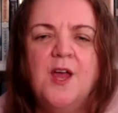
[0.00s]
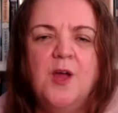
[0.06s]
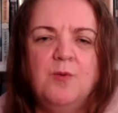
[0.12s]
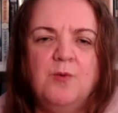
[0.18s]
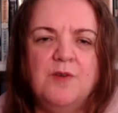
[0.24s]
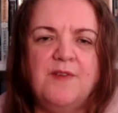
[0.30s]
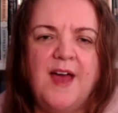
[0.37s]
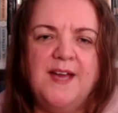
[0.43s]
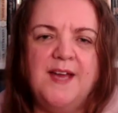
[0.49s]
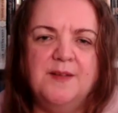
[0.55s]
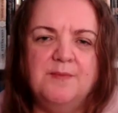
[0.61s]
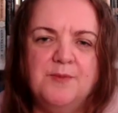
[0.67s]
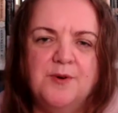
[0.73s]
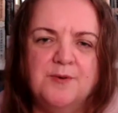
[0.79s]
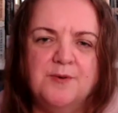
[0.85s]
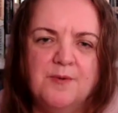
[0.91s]
with
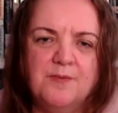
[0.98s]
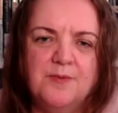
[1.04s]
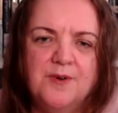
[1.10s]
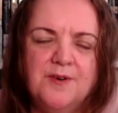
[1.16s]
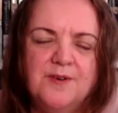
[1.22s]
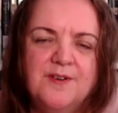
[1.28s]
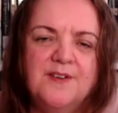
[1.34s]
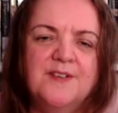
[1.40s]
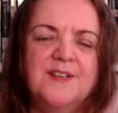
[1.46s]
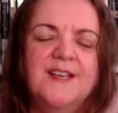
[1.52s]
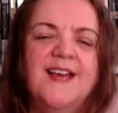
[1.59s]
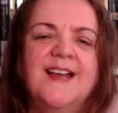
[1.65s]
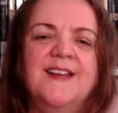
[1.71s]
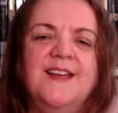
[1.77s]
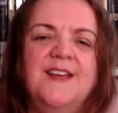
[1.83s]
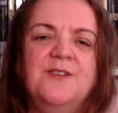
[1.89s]
Aidan more at work.
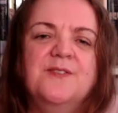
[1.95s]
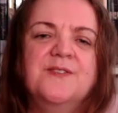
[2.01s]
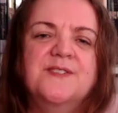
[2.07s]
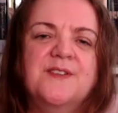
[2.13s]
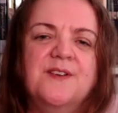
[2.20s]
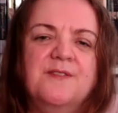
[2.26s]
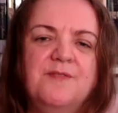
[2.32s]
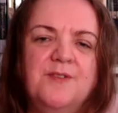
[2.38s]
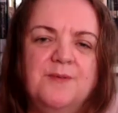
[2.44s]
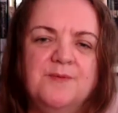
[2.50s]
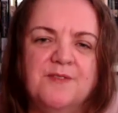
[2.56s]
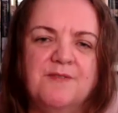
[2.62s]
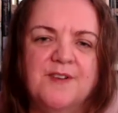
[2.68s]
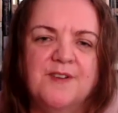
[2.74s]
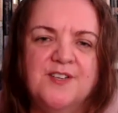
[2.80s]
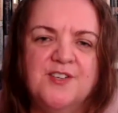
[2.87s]
And he also formed a
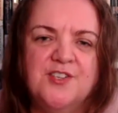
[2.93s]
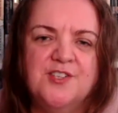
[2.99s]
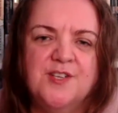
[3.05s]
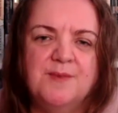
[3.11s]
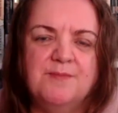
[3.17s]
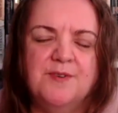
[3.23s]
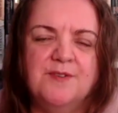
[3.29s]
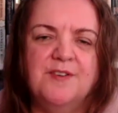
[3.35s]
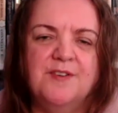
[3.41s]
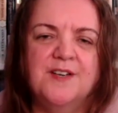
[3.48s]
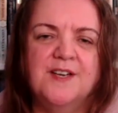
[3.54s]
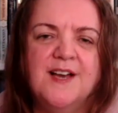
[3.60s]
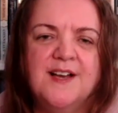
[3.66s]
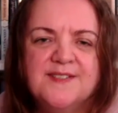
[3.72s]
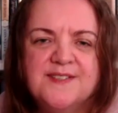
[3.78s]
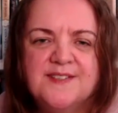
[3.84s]
friendship with her
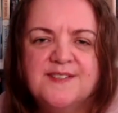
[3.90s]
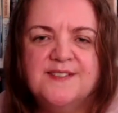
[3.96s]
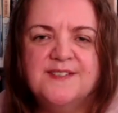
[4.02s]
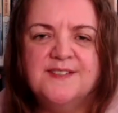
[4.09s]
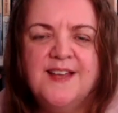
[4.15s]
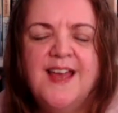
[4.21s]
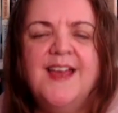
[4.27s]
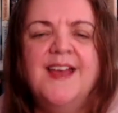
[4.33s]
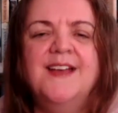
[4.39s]
cousin.